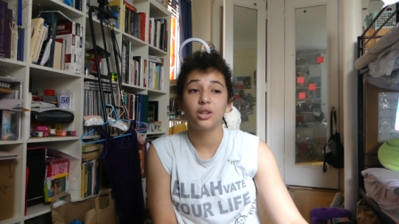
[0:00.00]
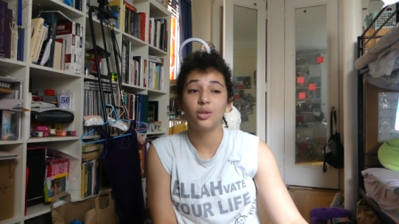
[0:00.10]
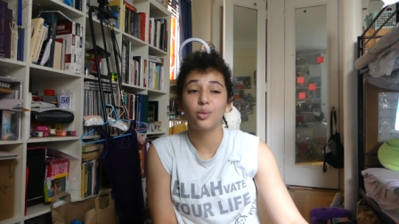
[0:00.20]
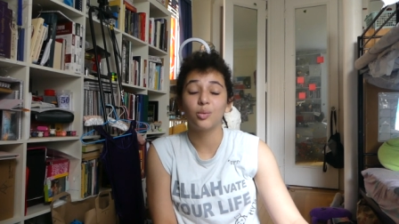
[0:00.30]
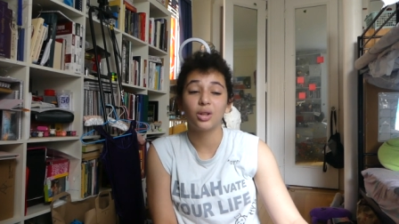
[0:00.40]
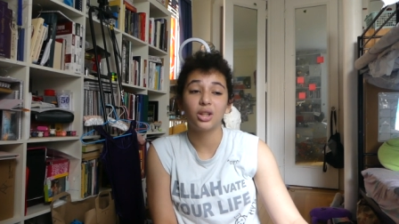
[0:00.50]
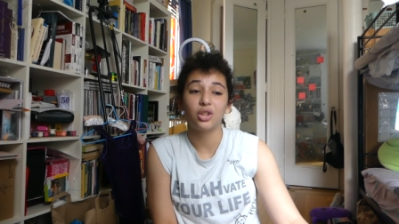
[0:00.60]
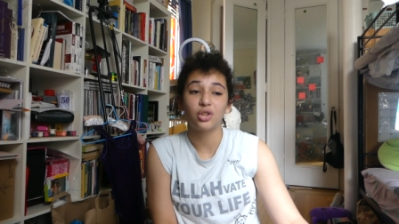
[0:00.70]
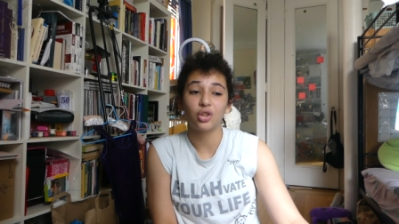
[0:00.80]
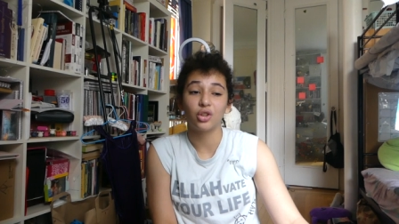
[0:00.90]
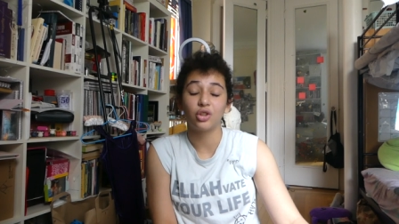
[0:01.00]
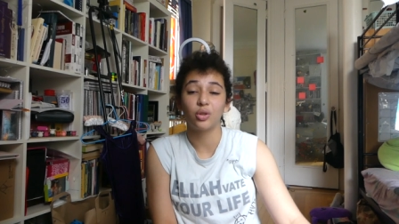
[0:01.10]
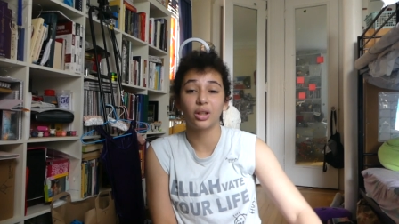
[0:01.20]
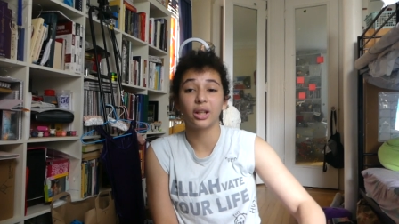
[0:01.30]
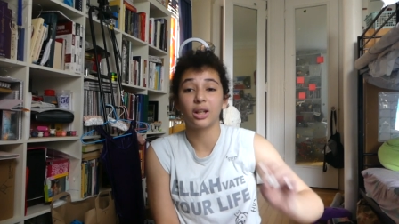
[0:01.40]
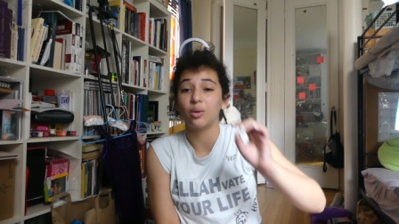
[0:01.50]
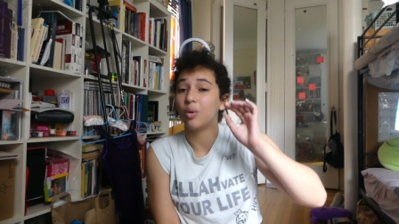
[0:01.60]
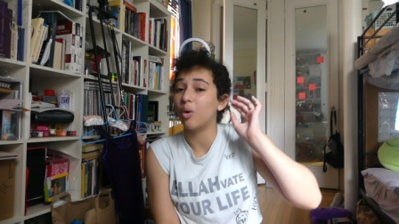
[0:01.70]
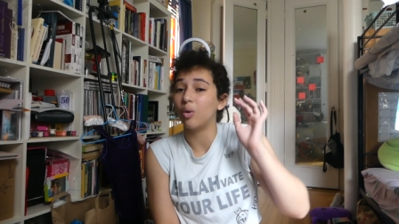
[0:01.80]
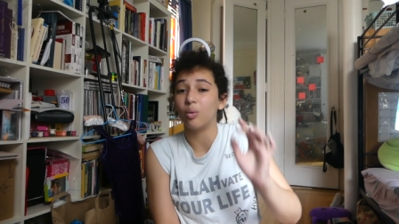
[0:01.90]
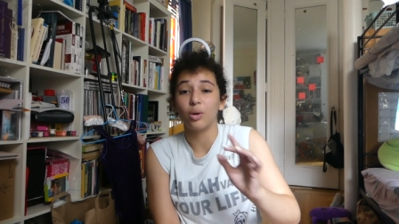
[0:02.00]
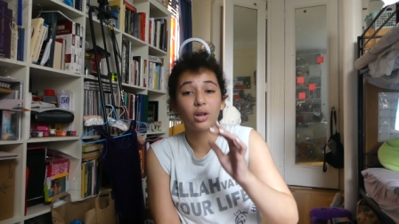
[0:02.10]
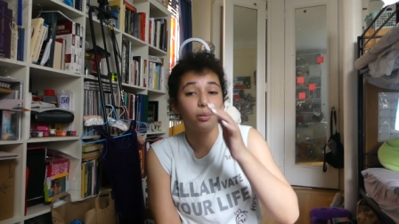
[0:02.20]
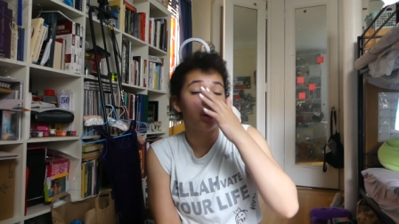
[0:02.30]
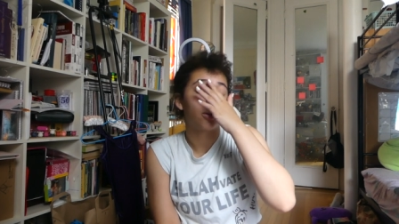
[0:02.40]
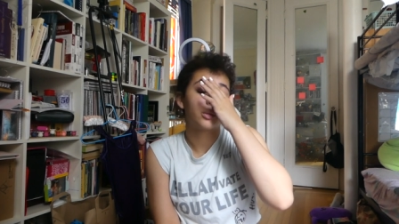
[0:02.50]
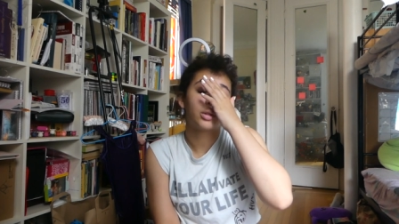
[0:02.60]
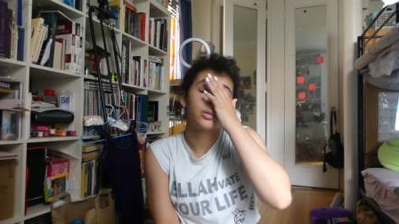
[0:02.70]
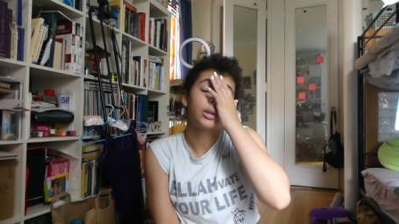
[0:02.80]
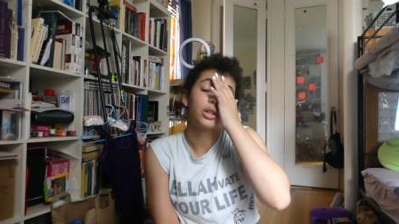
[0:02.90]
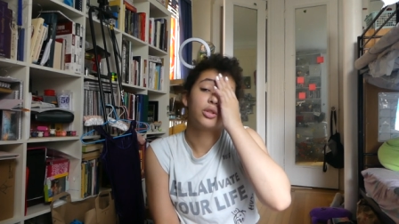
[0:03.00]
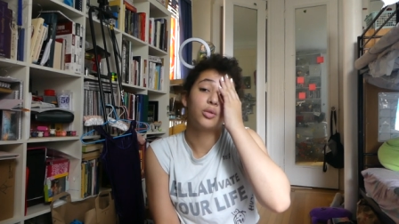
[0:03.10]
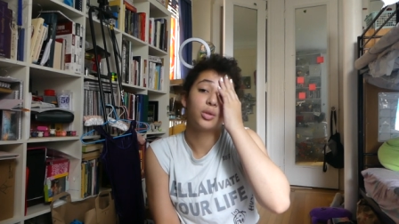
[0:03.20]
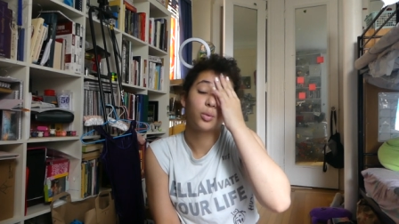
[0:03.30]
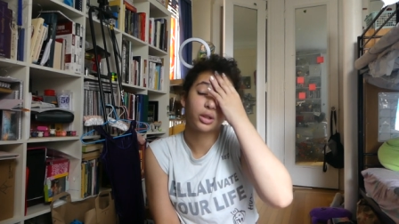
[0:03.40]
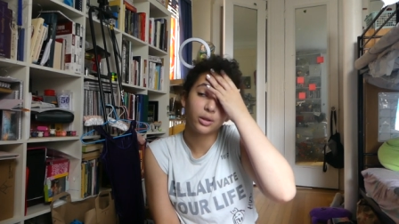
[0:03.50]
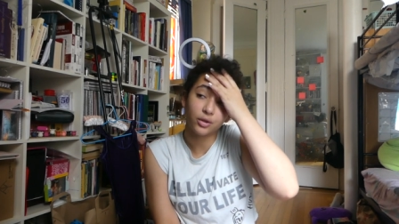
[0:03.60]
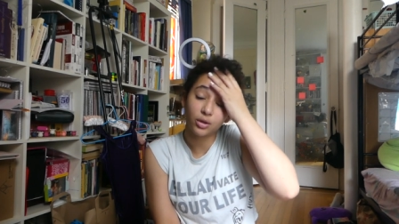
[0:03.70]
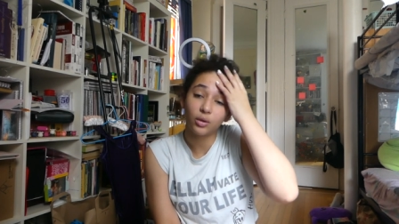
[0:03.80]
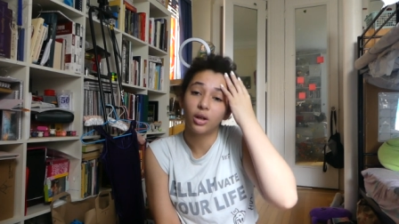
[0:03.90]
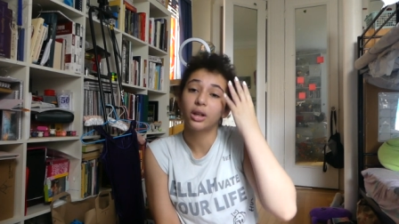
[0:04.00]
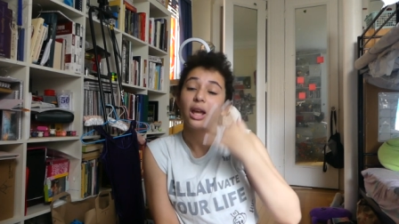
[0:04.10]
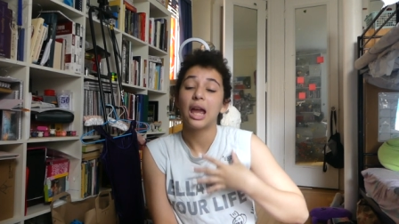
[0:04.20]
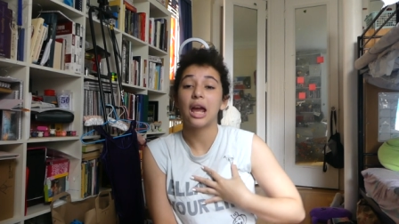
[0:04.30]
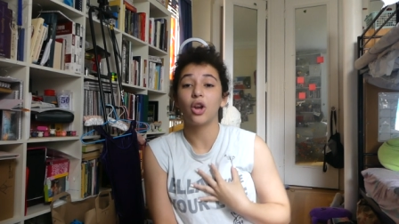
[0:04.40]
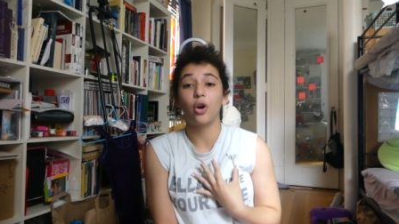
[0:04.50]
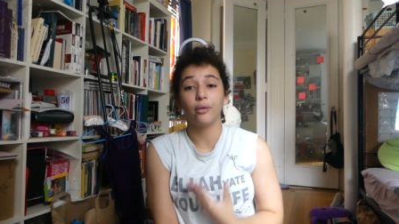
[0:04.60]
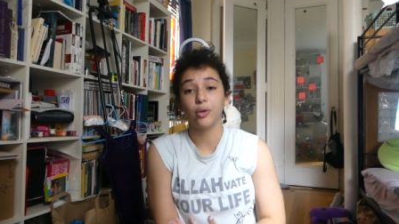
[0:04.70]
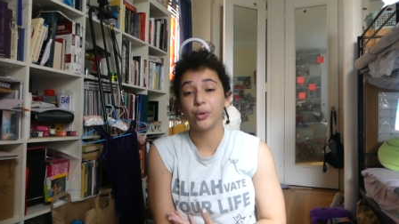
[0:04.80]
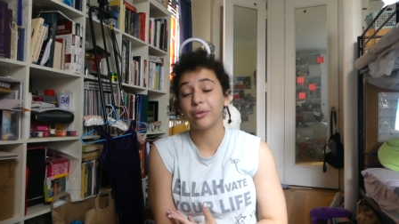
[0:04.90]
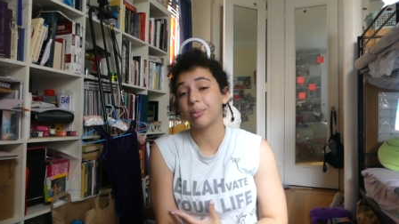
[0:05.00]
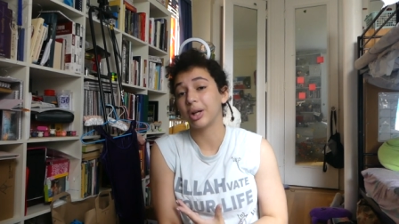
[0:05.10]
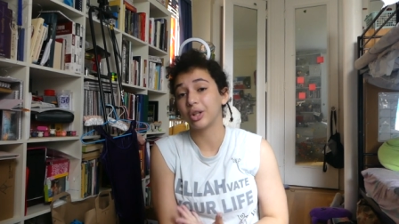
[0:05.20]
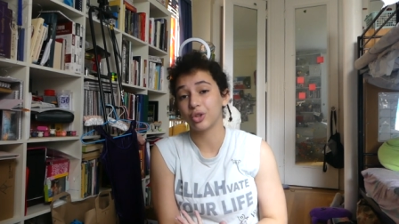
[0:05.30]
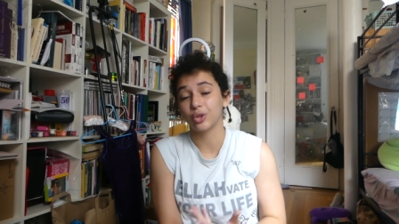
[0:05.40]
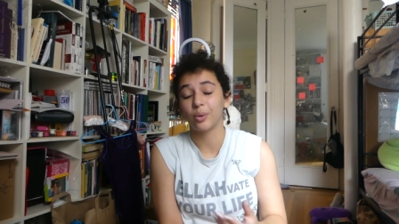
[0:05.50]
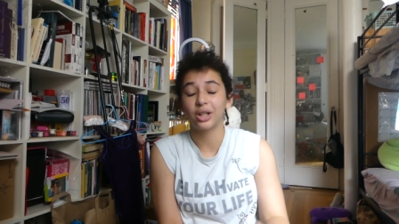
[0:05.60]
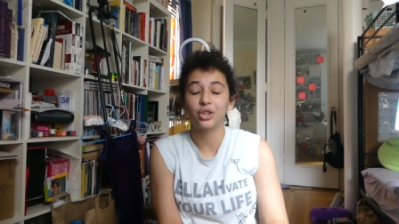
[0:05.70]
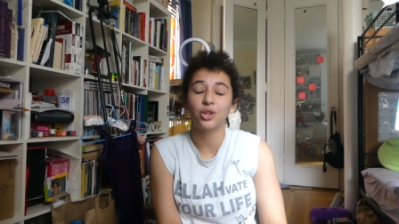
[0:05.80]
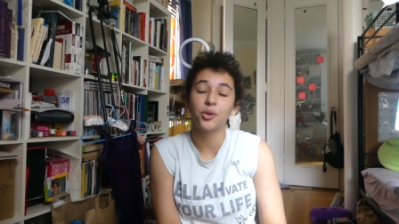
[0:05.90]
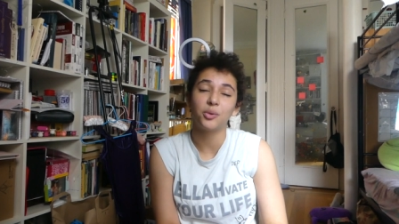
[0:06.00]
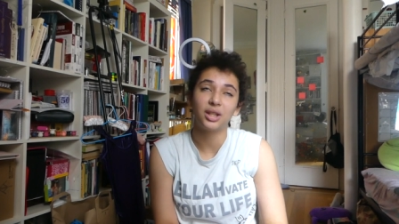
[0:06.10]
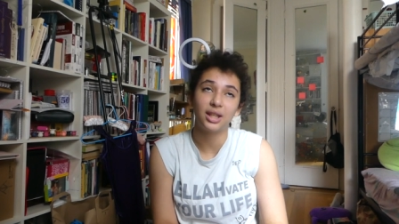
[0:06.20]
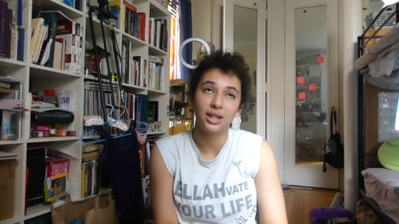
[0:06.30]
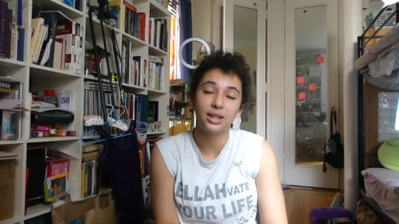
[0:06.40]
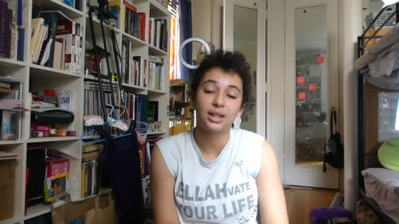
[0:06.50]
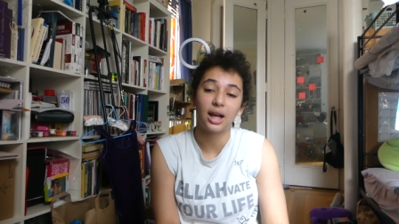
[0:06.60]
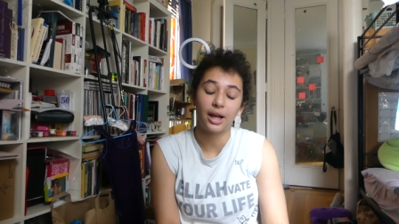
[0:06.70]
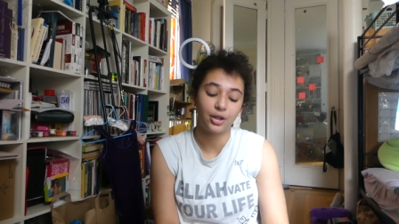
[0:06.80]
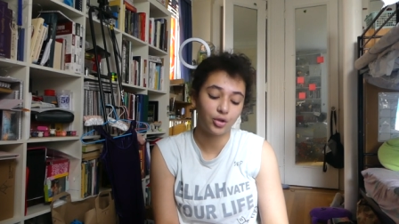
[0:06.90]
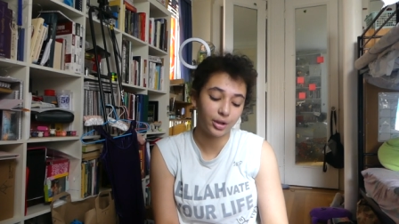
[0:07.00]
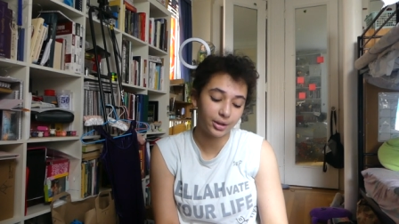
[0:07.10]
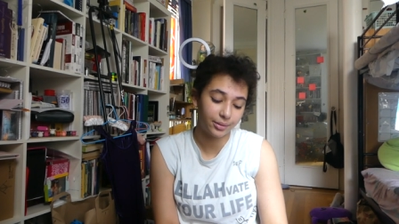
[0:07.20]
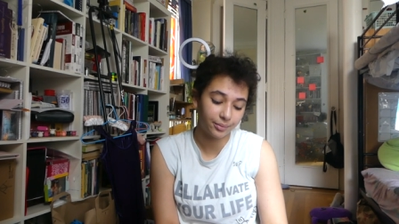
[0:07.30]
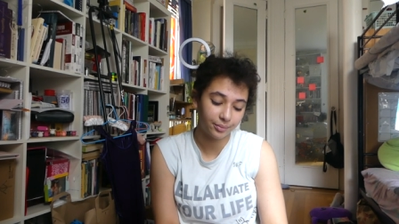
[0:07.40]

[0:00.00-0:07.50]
you really should drink like a whole water bottle afterwards, because you just worked out for so long and all the fluids out your body because you're sweating, so you need to hydrate.